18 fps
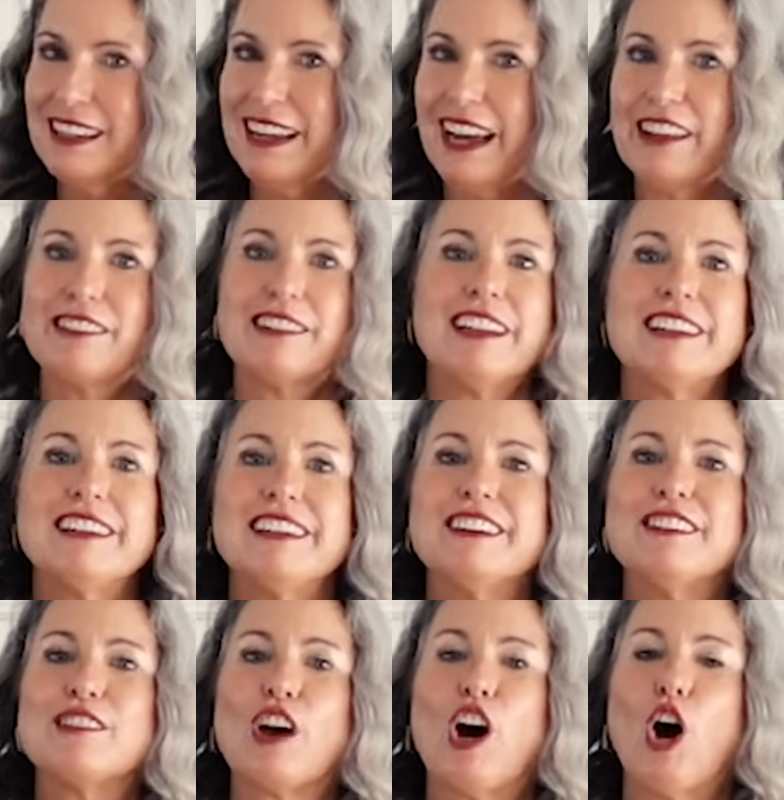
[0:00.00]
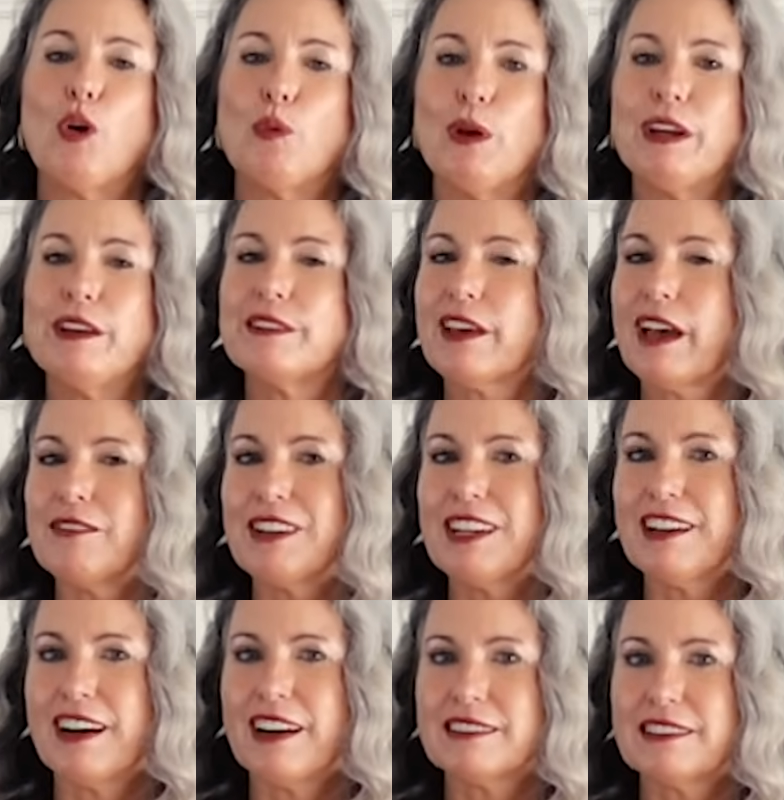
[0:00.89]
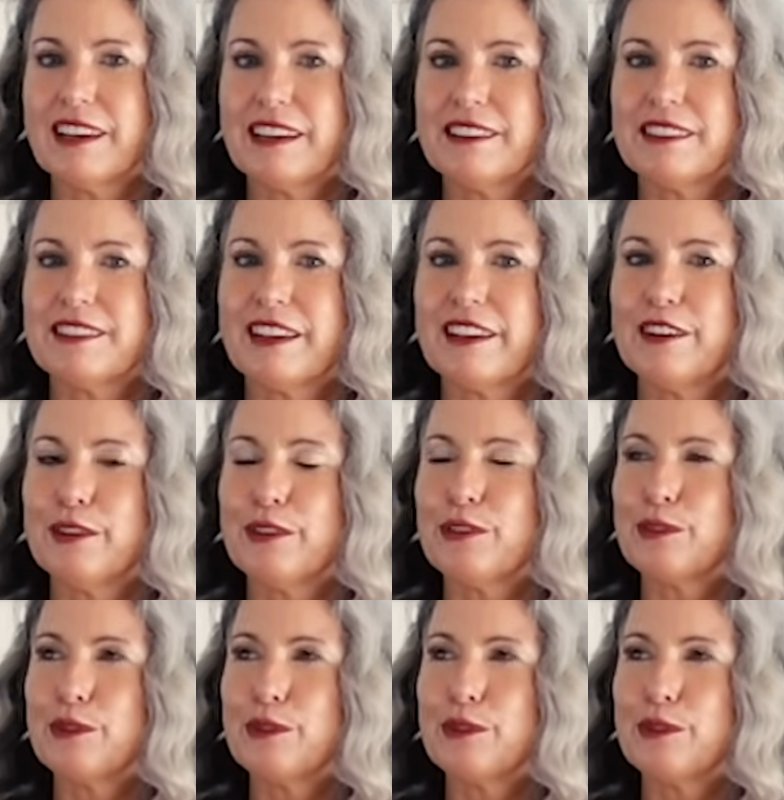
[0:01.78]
Athleta is always having online sales,